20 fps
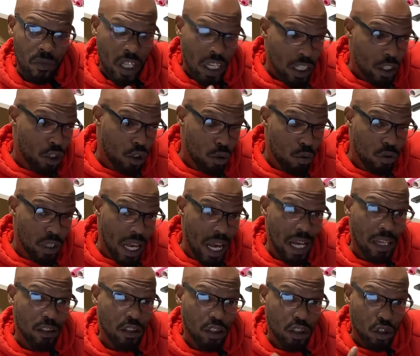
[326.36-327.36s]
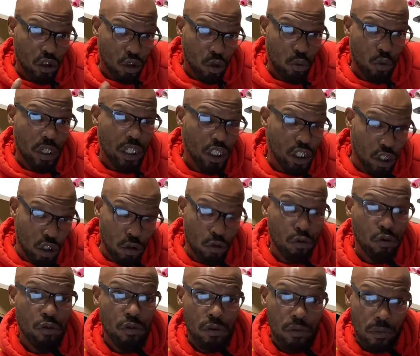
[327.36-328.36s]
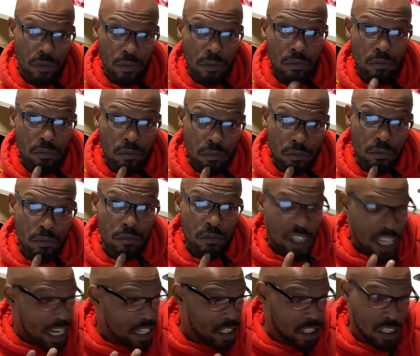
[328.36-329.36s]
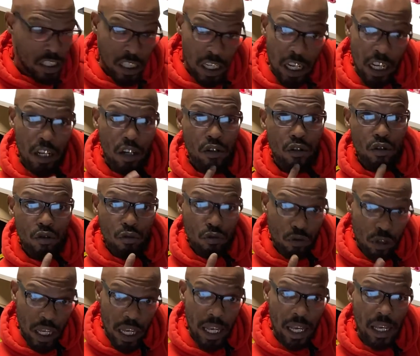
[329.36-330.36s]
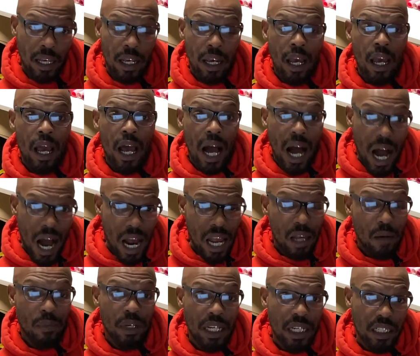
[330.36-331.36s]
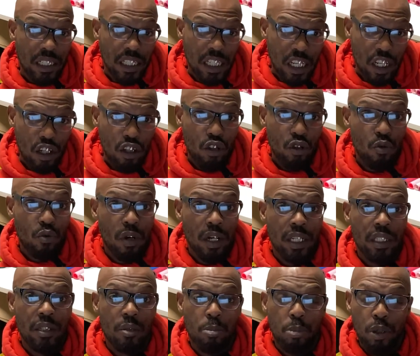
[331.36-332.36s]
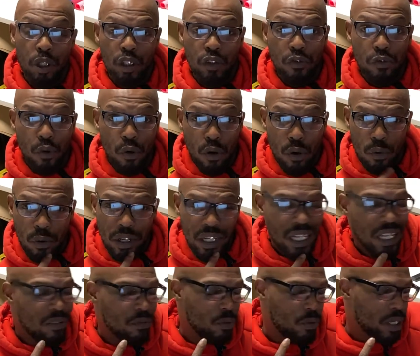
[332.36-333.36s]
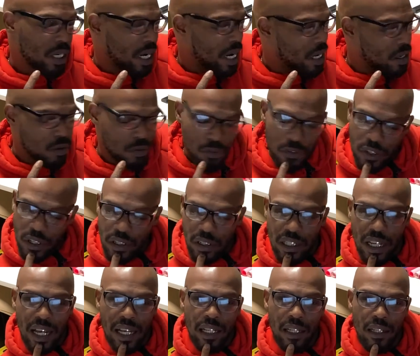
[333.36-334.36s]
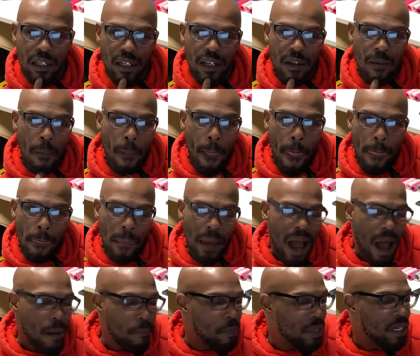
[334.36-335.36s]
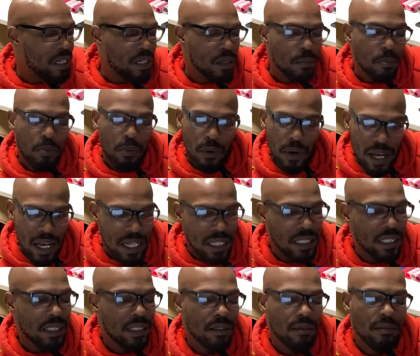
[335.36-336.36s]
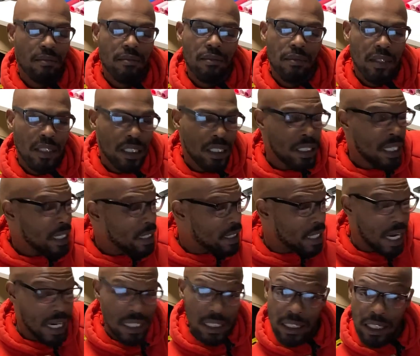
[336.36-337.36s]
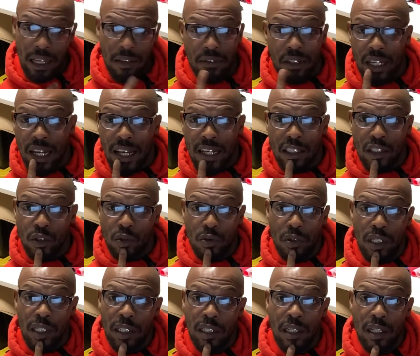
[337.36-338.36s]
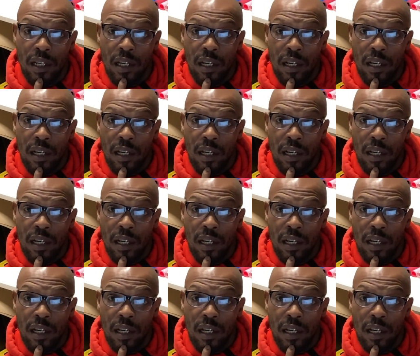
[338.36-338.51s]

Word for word: It's 2022. That should tell you that I am continuing to push forward, even when I don't feel like it. I be depressed six out of seven days a week.